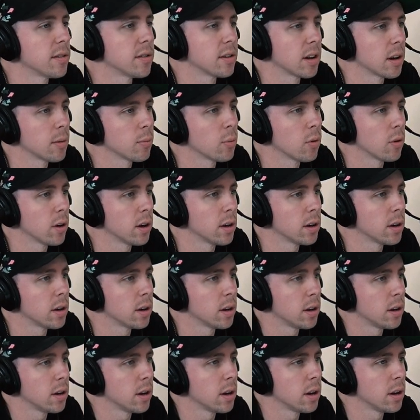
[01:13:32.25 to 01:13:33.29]
standpoint
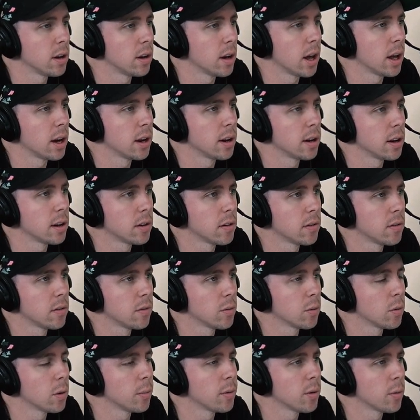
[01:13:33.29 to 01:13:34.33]
and, and editing?
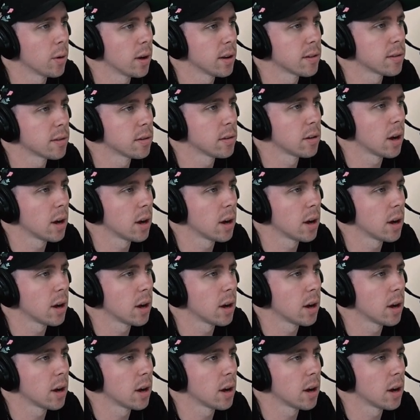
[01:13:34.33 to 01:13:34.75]
women wise?